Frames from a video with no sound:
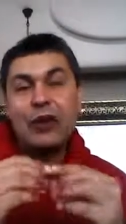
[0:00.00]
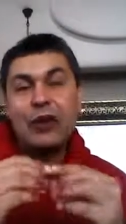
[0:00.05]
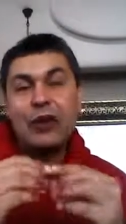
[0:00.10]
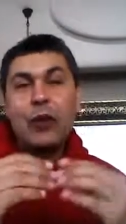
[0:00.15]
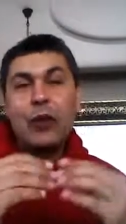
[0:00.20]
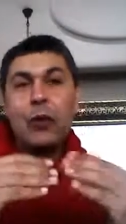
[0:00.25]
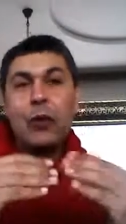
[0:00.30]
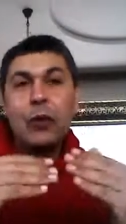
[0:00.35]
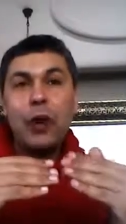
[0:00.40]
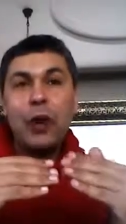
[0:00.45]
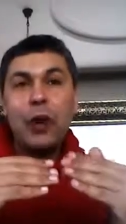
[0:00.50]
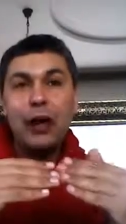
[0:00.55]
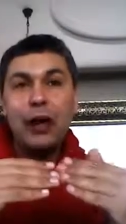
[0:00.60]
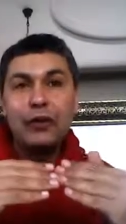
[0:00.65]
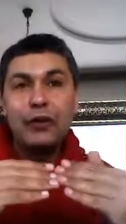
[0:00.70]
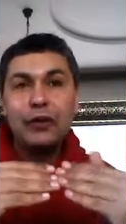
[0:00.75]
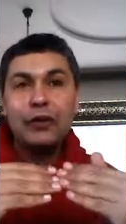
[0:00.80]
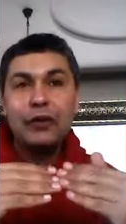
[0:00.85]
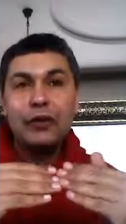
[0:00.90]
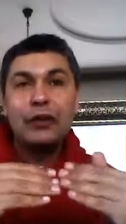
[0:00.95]

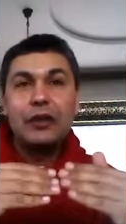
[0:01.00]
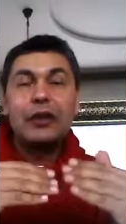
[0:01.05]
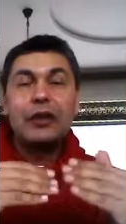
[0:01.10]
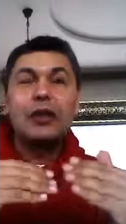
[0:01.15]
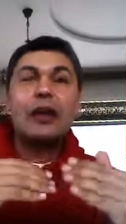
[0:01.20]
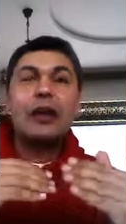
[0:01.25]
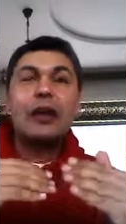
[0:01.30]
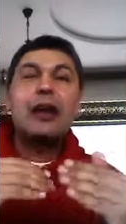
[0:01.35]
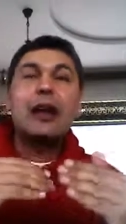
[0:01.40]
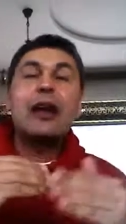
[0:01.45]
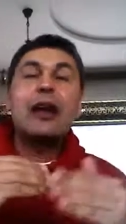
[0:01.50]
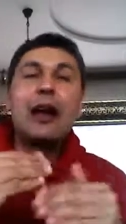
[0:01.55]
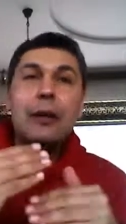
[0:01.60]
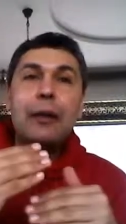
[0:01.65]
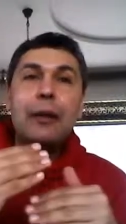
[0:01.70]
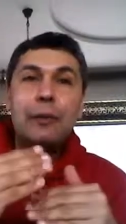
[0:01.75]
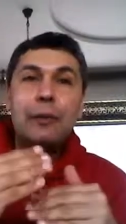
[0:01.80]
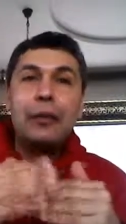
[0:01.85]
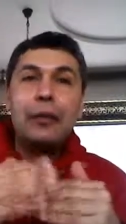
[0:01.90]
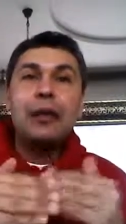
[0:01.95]
One
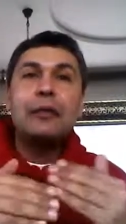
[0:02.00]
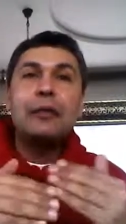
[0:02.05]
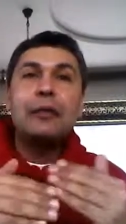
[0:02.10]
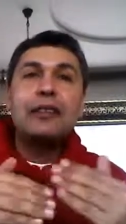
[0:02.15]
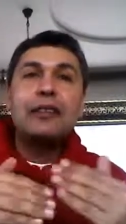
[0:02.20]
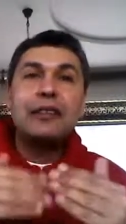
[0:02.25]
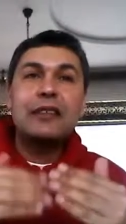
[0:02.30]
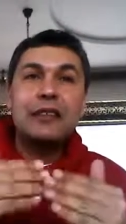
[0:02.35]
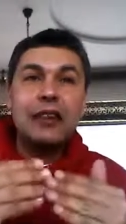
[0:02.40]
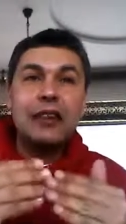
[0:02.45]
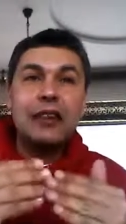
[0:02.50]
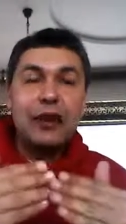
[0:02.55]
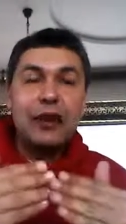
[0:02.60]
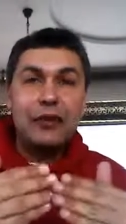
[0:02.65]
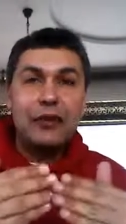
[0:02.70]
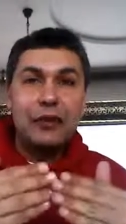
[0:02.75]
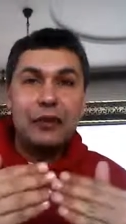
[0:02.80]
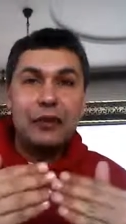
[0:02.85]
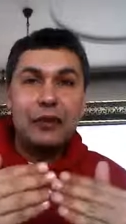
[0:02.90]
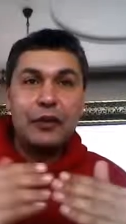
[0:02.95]
complements the other,
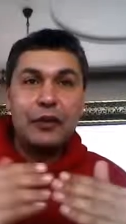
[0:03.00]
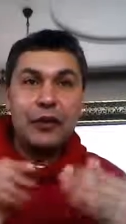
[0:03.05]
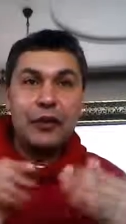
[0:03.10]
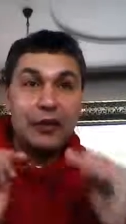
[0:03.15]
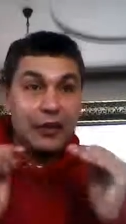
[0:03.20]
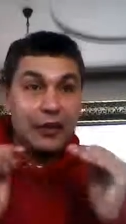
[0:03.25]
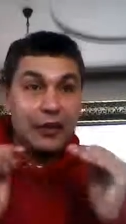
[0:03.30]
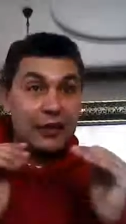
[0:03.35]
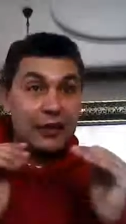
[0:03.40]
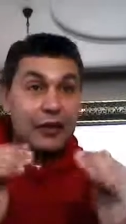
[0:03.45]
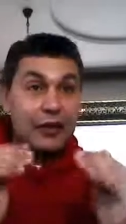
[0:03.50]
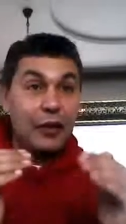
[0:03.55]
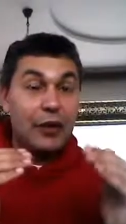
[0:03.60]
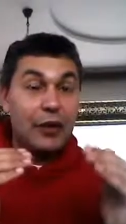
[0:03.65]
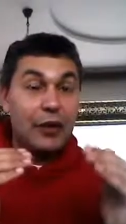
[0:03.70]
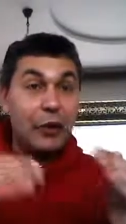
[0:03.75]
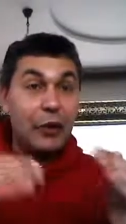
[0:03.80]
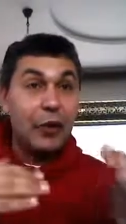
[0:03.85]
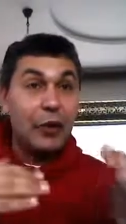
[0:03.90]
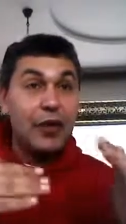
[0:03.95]
so that
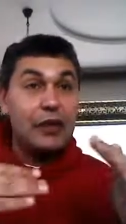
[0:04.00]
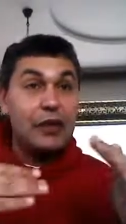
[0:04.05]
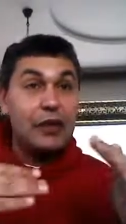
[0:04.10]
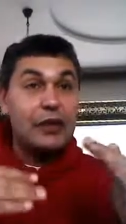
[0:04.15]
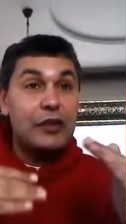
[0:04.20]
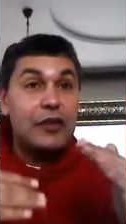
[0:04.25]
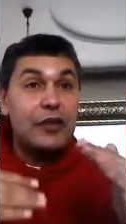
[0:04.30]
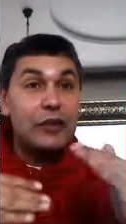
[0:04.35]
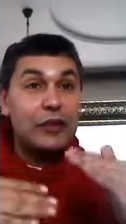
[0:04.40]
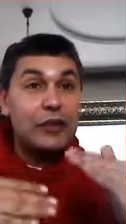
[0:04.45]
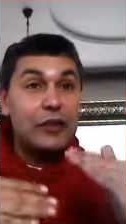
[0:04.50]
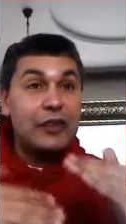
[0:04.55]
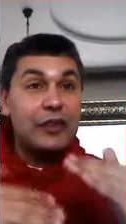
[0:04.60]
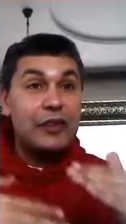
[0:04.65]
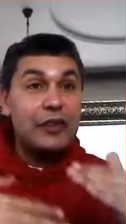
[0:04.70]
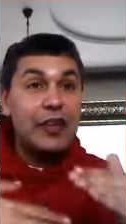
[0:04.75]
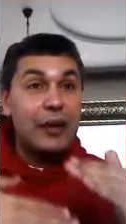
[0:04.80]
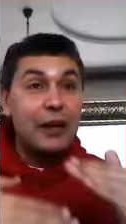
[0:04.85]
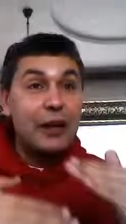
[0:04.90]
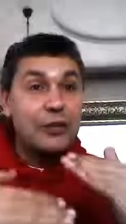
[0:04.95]
when the students
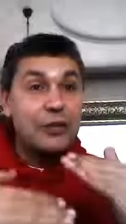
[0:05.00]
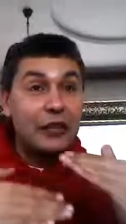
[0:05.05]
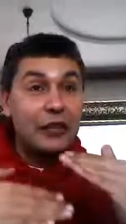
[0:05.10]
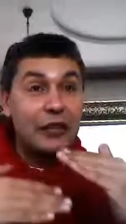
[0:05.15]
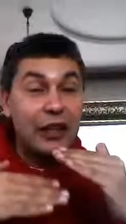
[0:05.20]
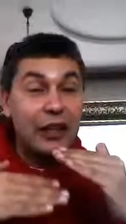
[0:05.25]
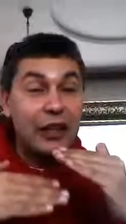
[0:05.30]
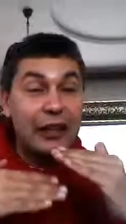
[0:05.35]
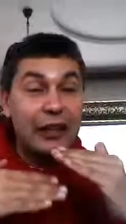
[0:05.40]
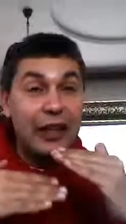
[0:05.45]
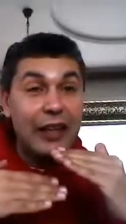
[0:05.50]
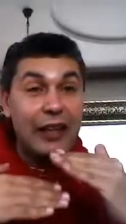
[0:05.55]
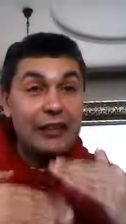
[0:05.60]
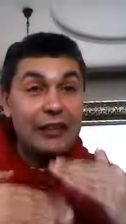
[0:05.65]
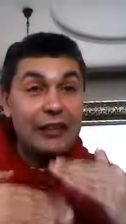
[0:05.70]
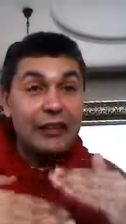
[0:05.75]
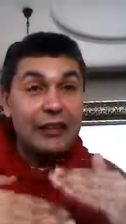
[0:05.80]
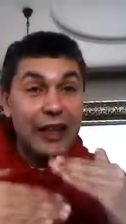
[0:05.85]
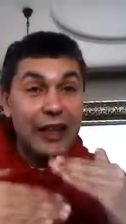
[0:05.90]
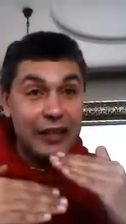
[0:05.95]
come to the
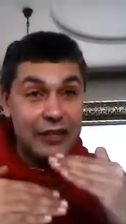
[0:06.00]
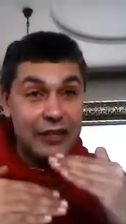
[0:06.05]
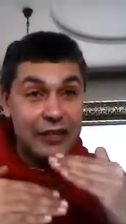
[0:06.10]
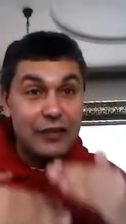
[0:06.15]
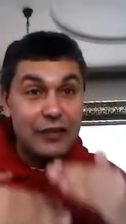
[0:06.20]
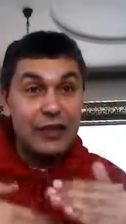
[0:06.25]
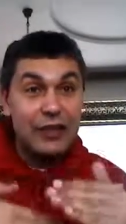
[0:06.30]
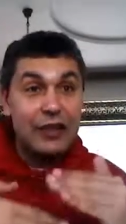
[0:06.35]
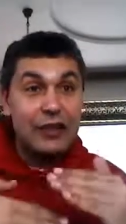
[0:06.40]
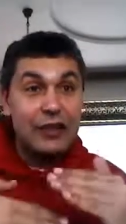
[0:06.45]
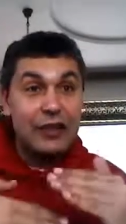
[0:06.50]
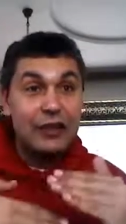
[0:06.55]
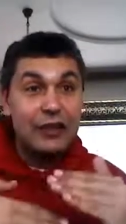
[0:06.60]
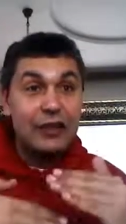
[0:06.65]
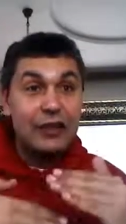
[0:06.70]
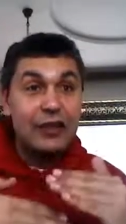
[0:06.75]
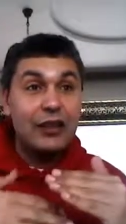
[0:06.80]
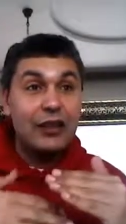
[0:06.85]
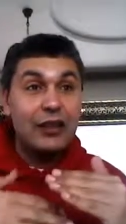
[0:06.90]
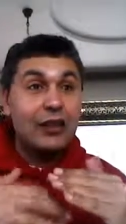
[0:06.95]
last activity,
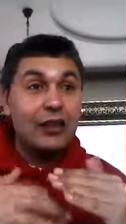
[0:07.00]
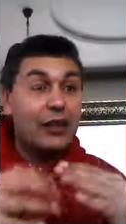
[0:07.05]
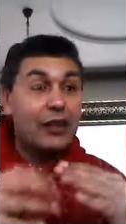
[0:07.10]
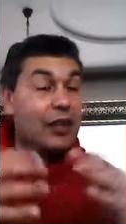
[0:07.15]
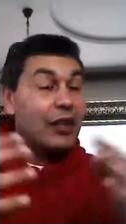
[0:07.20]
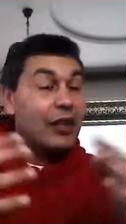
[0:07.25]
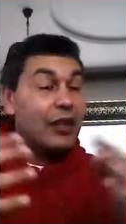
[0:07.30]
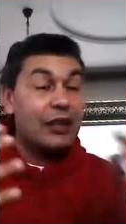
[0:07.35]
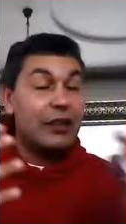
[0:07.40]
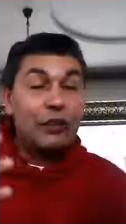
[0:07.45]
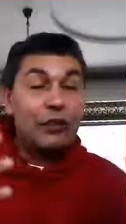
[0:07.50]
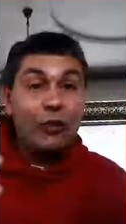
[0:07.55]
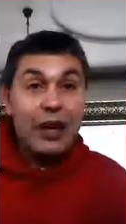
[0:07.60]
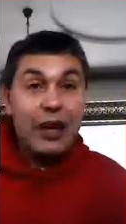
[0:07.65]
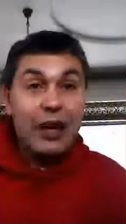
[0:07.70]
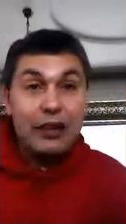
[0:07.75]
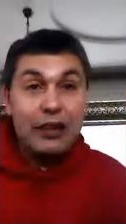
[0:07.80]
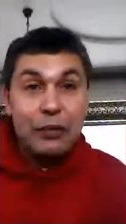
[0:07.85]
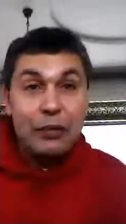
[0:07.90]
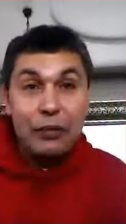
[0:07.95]
you can
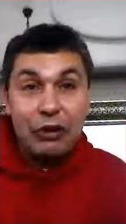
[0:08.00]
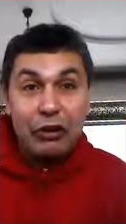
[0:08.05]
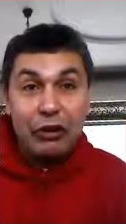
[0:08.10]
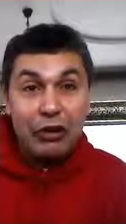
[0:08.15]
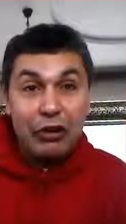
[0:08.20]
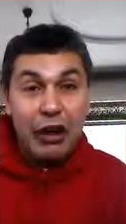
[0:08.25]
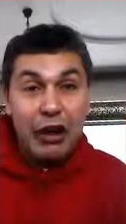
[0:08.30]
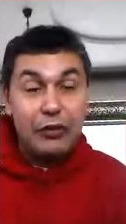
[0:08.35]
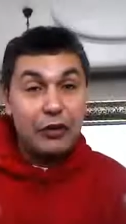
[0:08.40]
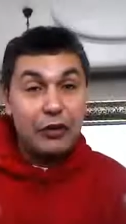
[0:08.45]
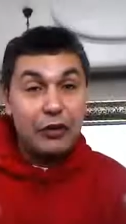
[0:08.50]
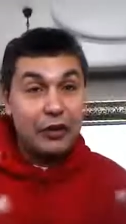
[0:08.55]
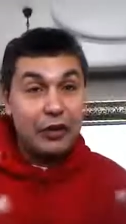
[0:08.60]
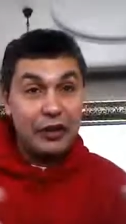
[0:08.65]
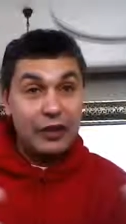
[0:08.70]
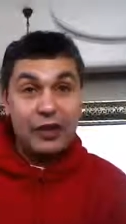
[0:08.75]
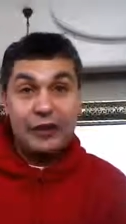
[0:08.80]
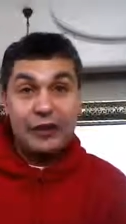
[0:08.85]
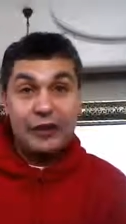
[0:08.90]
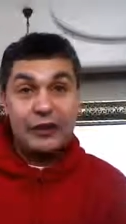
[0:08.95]
write a paragraph or an
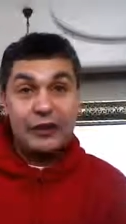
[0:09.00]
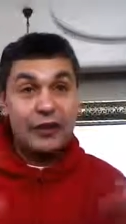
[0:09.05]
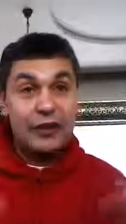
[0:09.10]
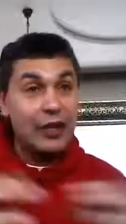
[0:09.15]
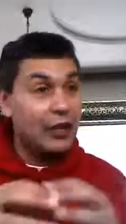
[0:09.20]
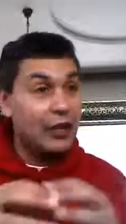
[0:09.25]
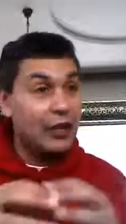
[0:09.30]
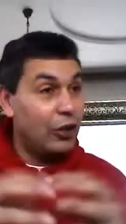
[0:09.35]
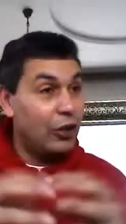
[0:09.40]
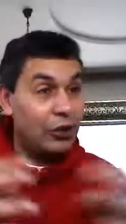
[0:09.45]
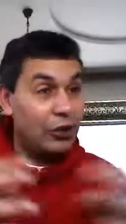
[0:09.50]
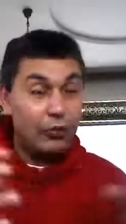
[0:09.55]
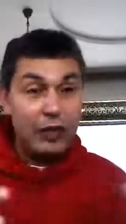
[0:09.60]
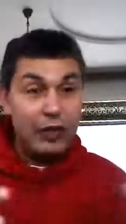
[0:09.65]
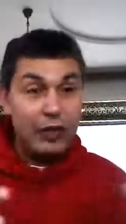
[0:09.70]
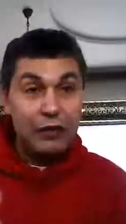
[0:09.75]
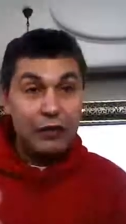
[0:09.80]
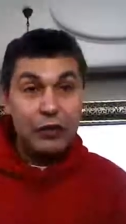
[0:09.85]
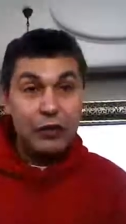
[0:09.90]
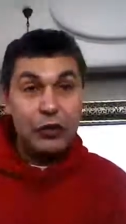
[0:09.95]
essay or
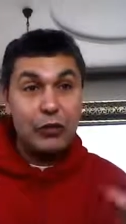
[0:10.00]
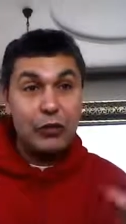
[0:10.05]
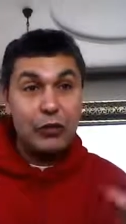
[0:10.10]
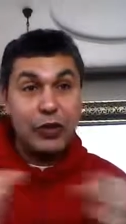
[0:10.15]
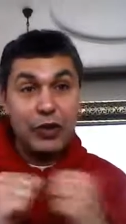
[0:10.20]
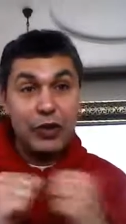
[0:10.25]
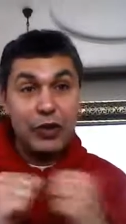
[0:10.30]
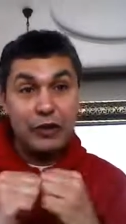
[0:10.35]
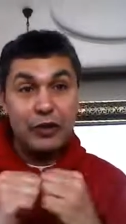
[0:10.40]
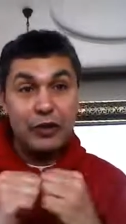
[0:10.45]
whatever you want